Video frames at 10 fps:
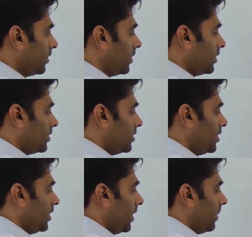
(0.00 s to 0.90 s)

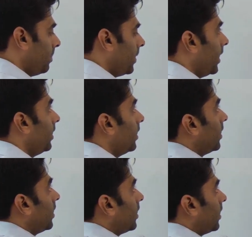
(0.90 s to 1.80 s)
Gm by
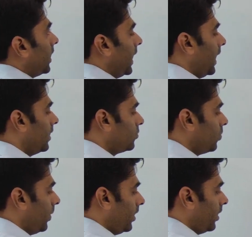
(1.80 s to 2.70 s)
x
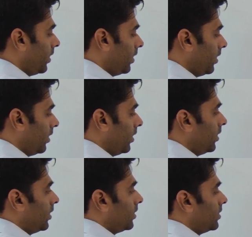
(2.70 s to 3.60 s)
square.
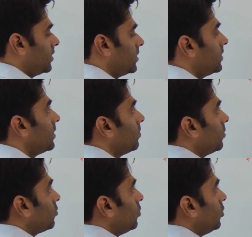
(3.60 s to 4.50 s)
This is
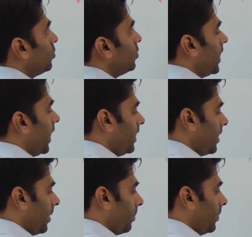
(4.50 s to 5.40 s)
equals to due to
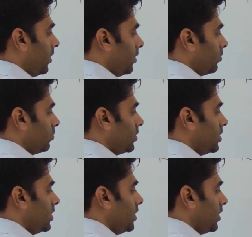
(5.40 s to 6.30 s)
9m. So
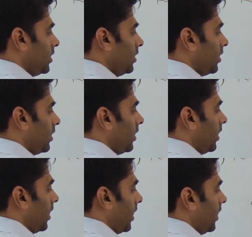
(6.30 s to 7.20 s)
G
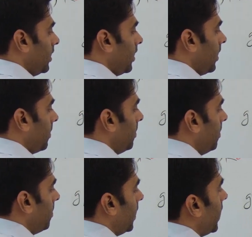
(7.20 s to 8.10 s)

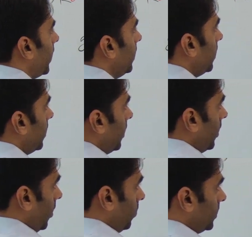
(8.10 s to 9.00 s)
9m by
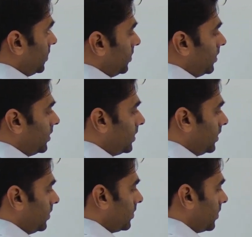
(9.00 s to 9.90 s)
how much is the
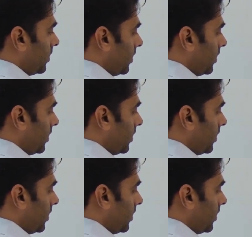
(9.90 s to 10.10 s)
distance?